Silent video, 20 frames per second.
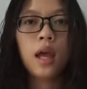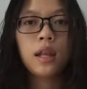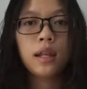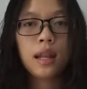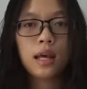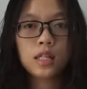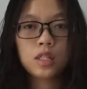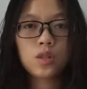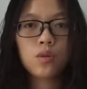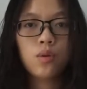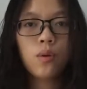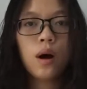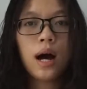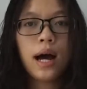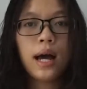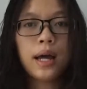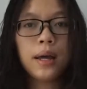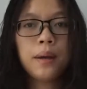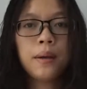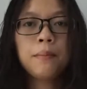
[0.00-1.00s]
That's
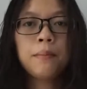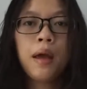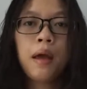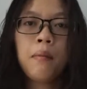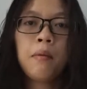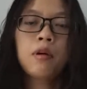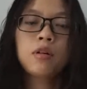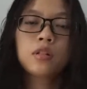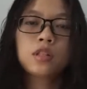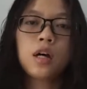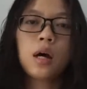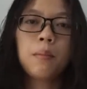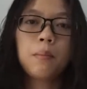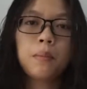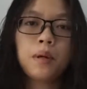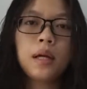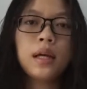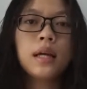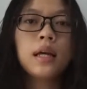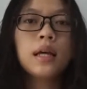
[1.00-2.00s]
why
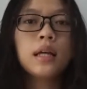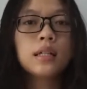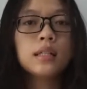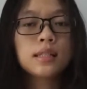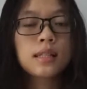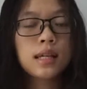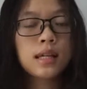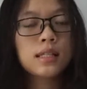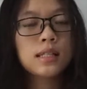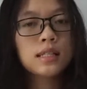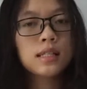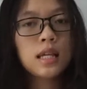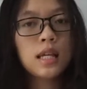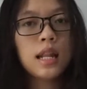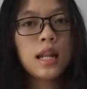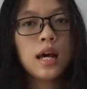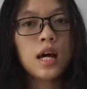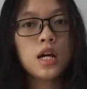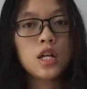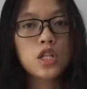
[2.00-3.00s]
PayPal.me is
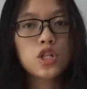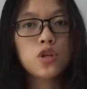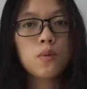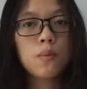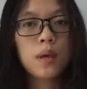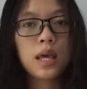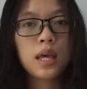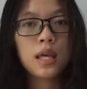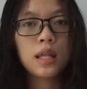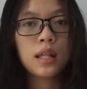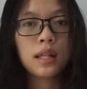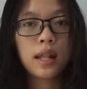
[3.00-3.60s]
considered to be